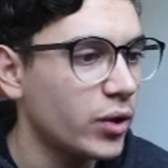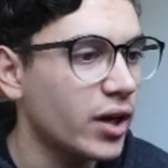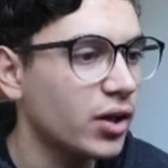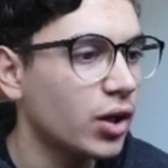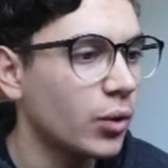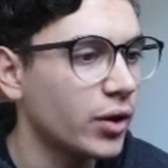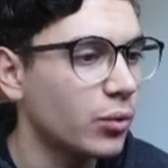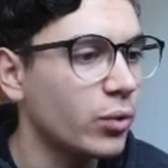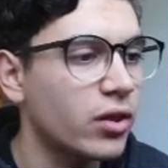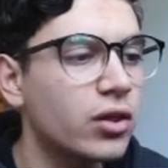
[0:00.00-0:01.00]
we are
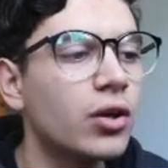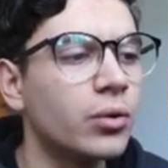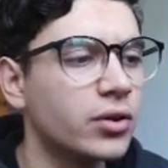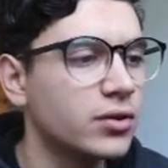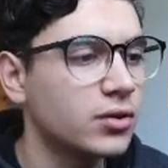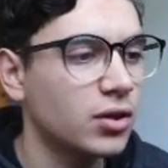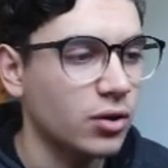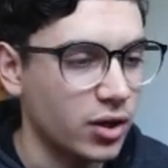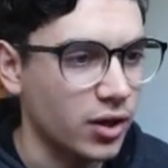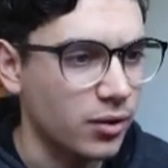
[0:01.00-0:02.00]
going with Node.
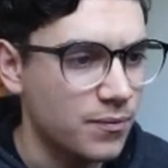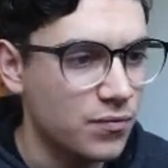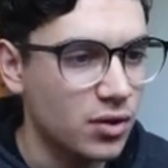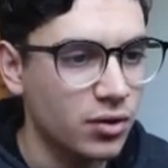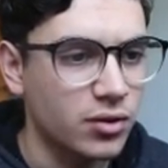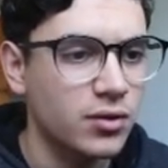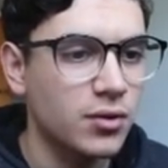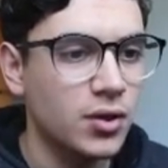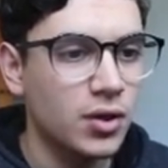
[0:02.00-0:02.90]
Okay, good.